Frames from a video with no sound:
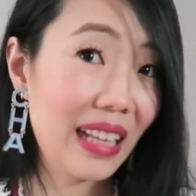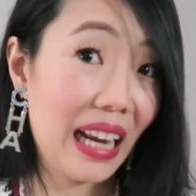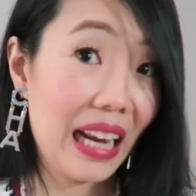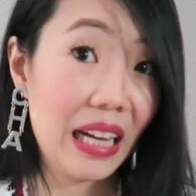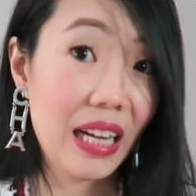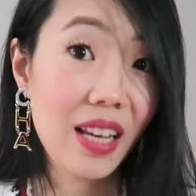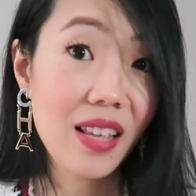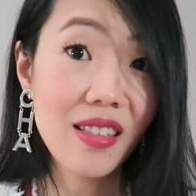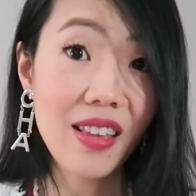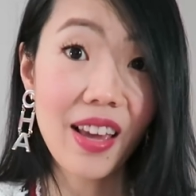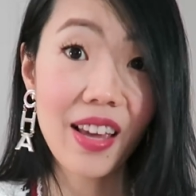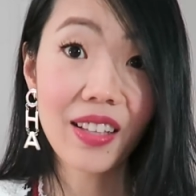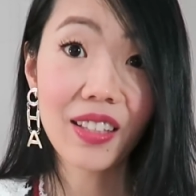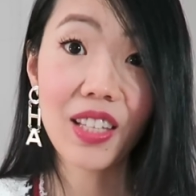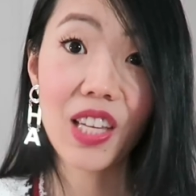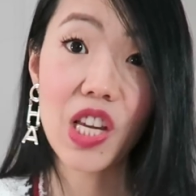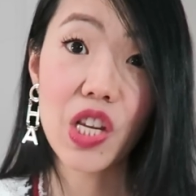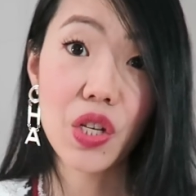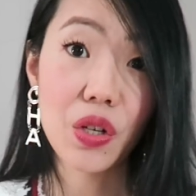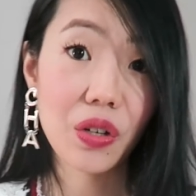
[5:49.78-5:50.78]
anything,
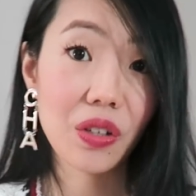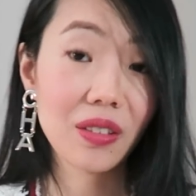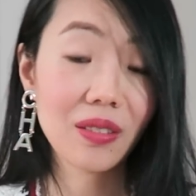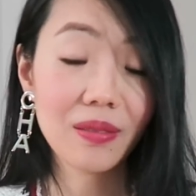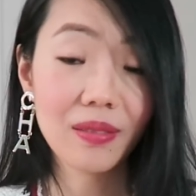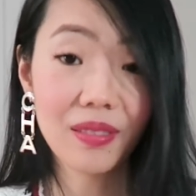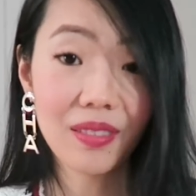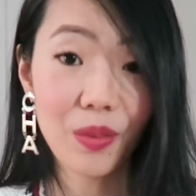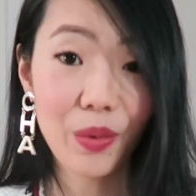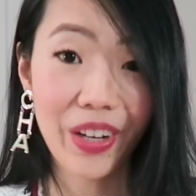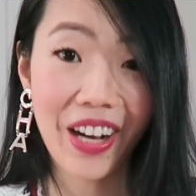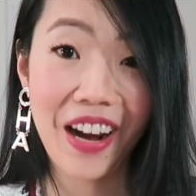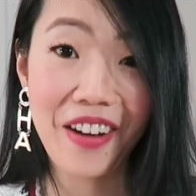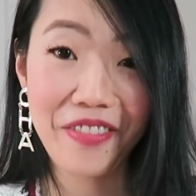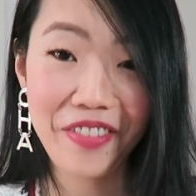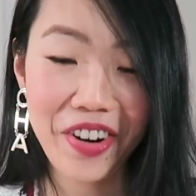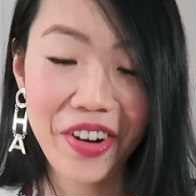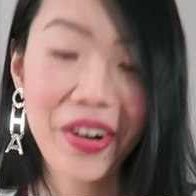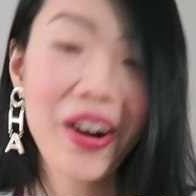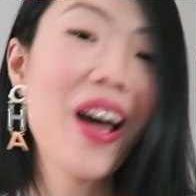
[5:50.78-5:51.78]
t-shirt,
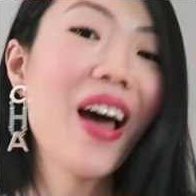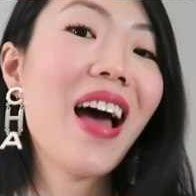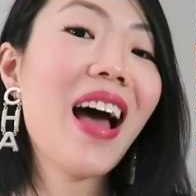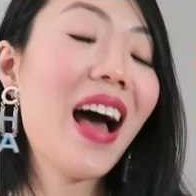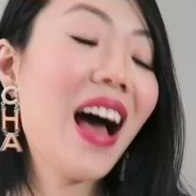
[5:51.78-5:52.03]
whatever.